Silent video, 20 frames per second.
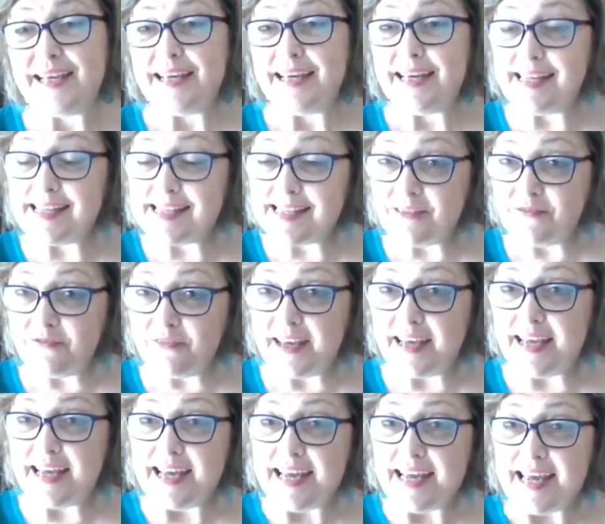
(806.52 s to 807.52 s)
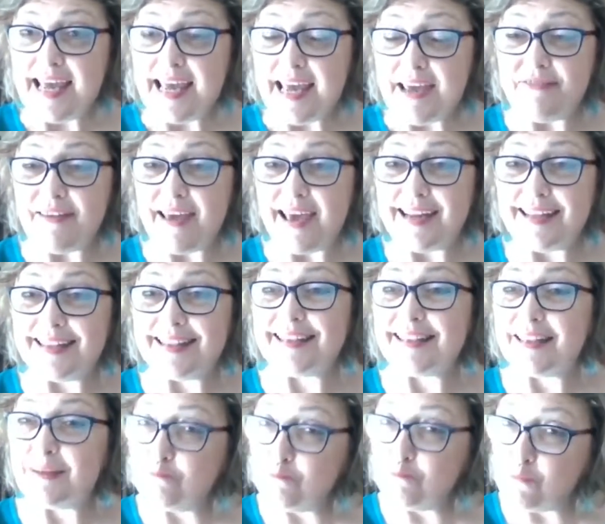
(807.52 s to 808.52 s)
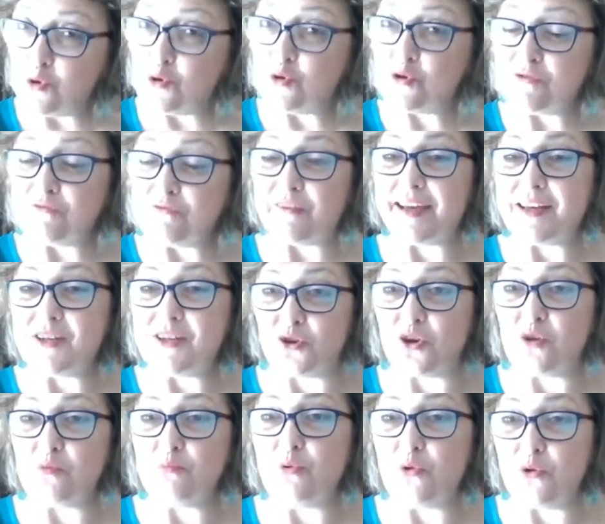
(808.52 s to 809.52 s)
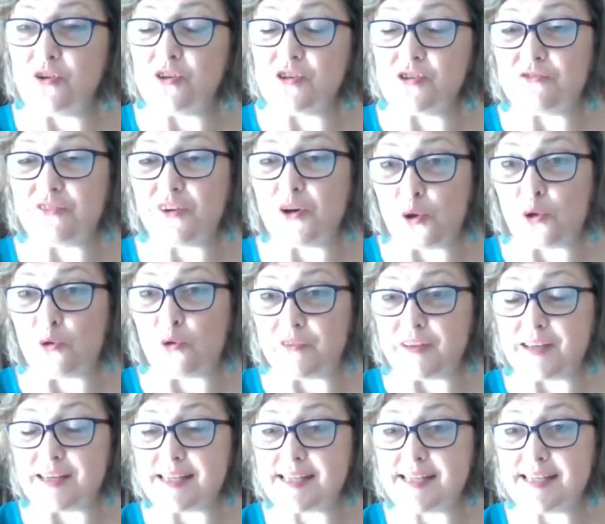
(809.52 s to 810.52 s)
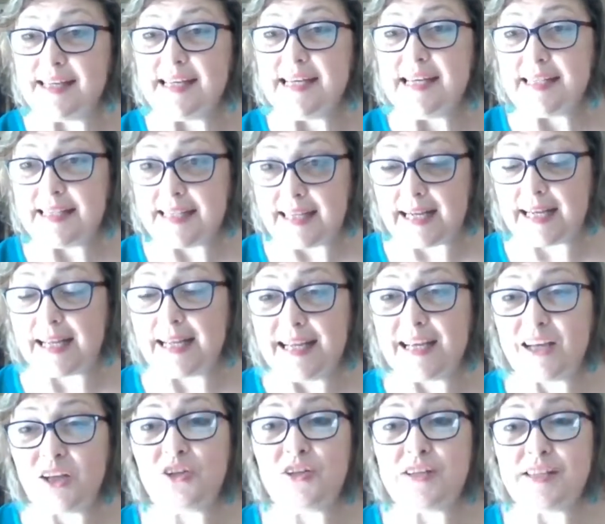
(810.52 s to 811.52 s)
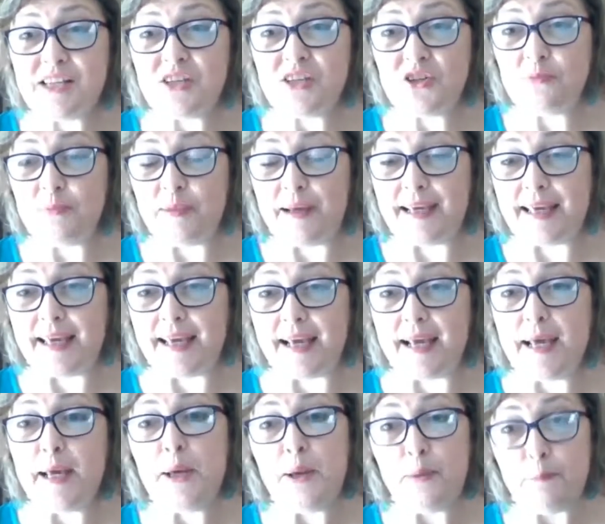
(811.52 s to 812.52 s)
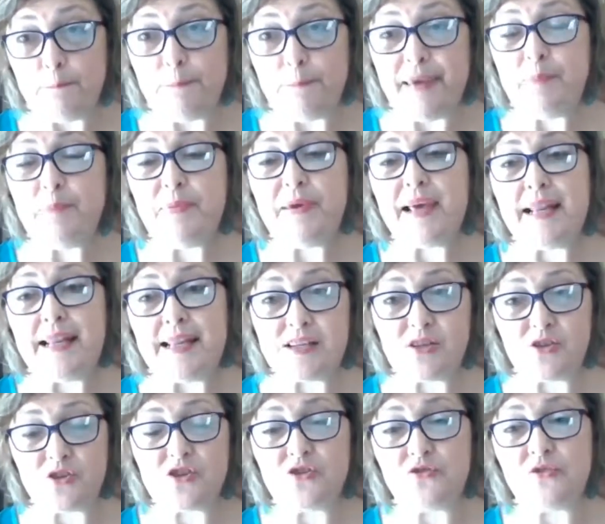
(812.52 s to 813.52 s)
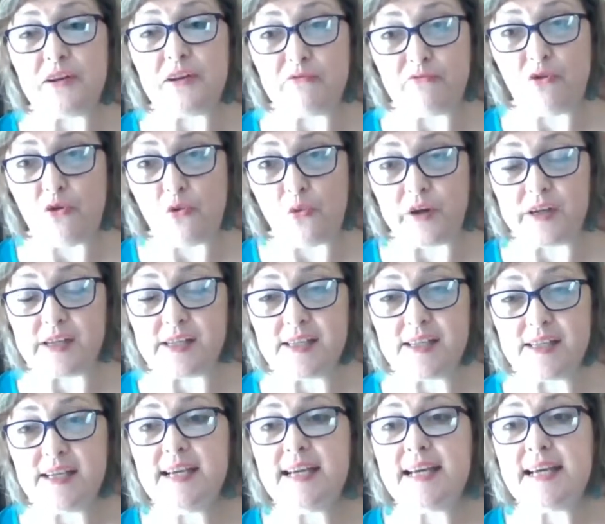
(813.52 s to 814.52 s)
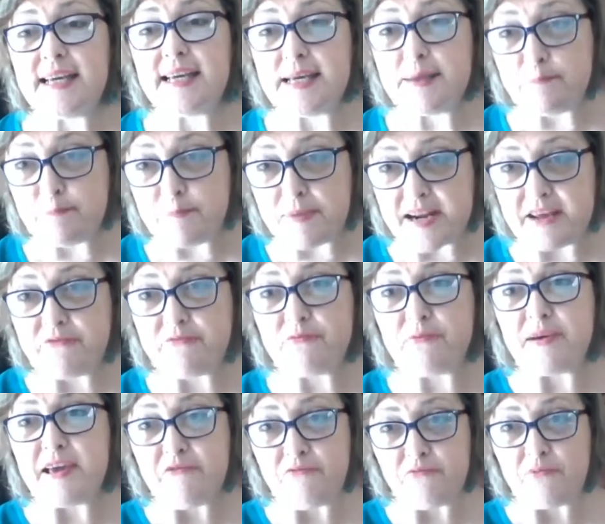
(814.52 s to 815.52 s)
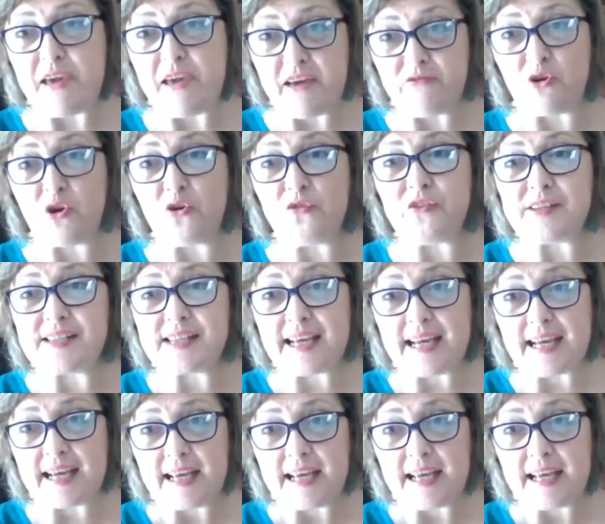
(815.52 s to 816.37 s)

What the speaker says: It's, if anything, the most vital component of all of this. The clinical decision-making may be a little straightforward, but if we have got this,